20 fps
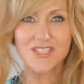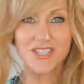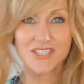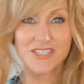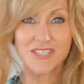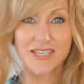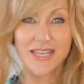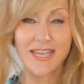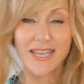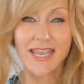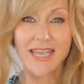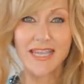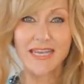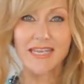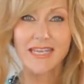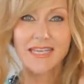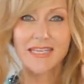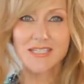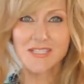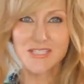just
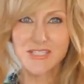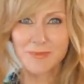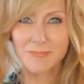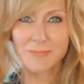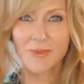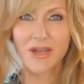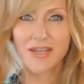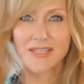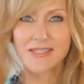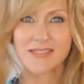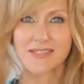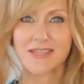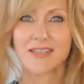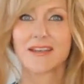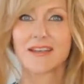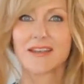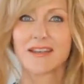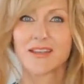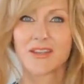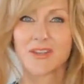get into the
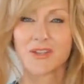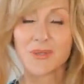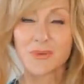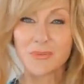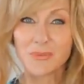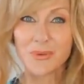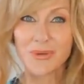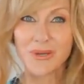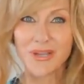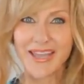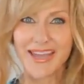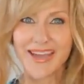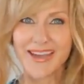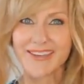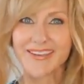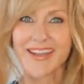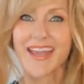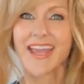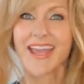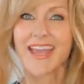mindset that you work
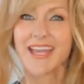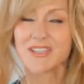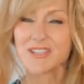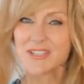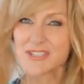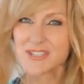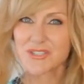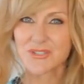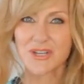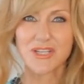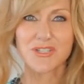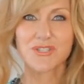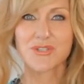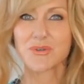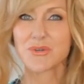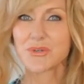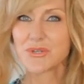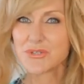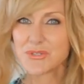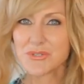out and you stretch
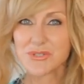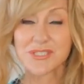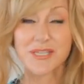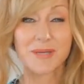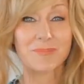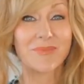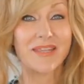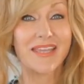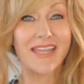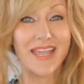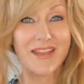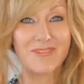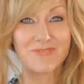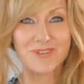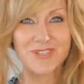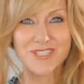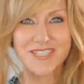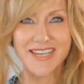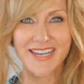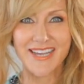or you do something
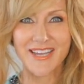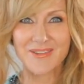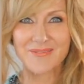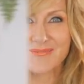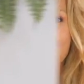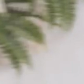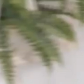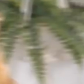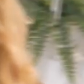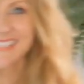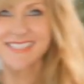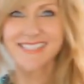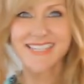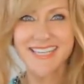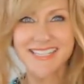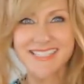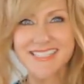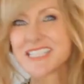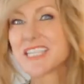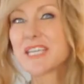every day. This
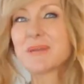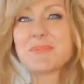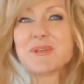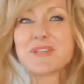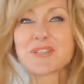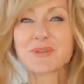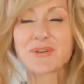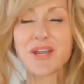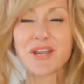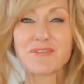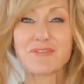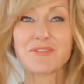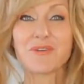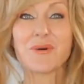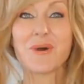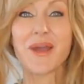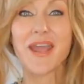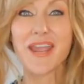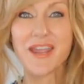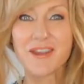next tip is great
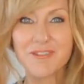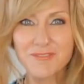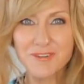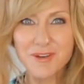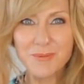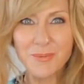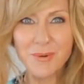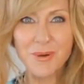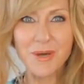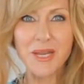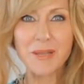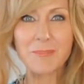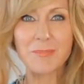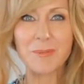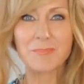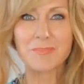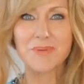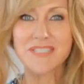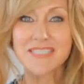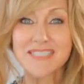for everybody,
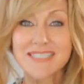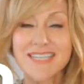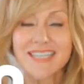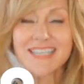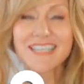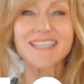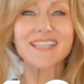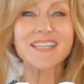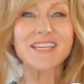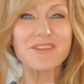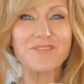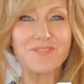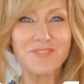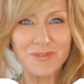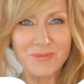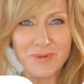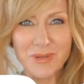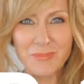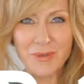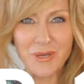but particularly
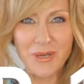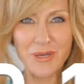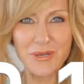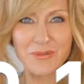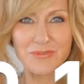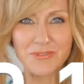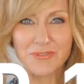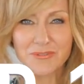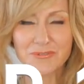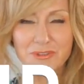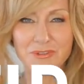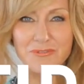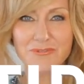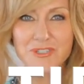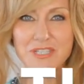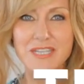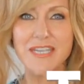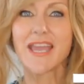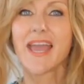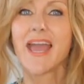for women over
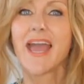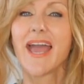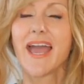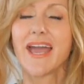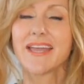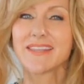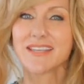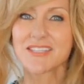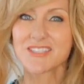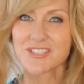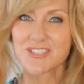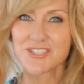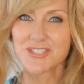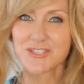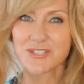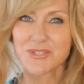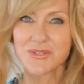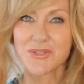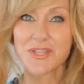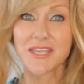50, and that's
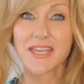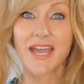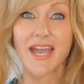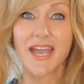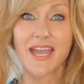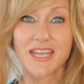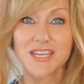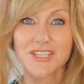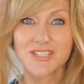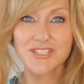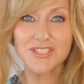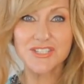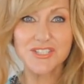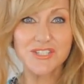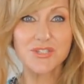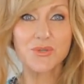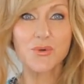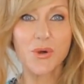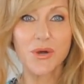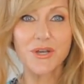to do the Asian
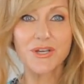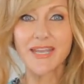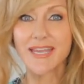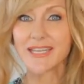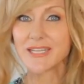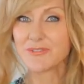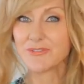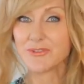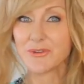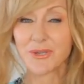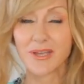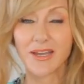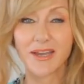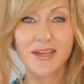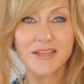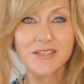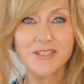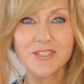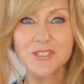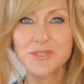squat. And if you
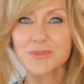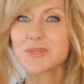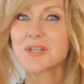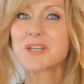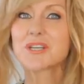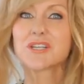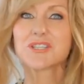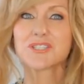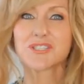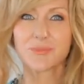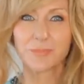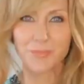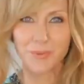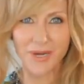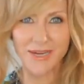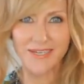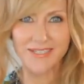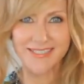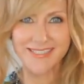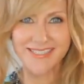can't do it, to
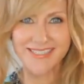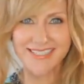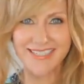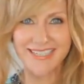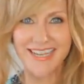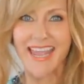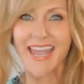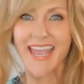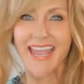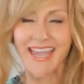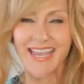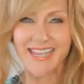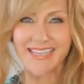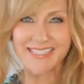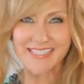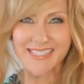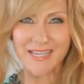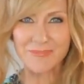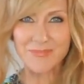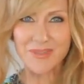practice it.
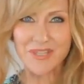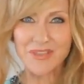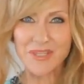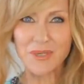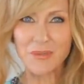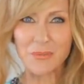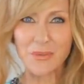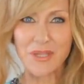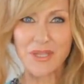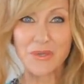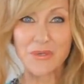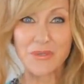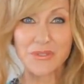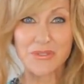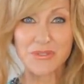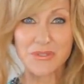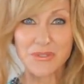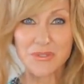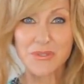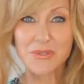It's something that we
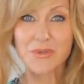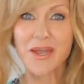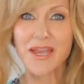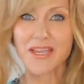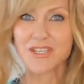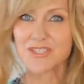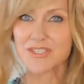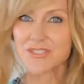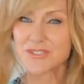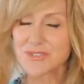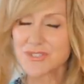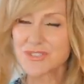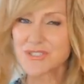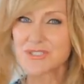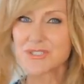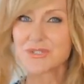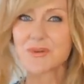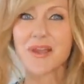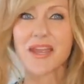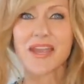could do and should
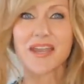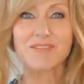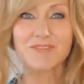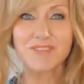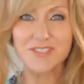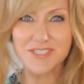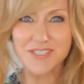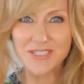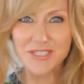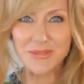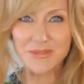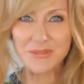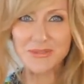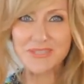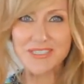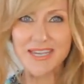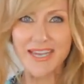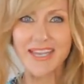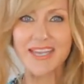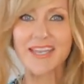do every single
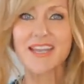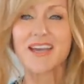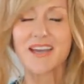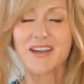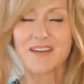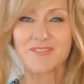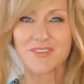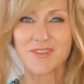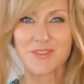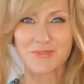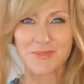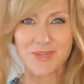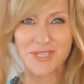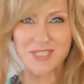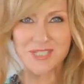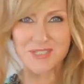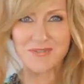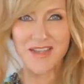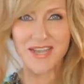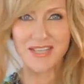day for the
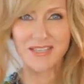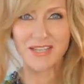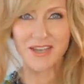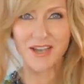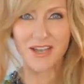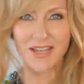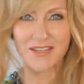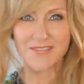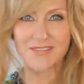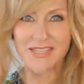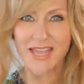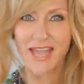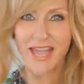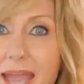rest of our lives.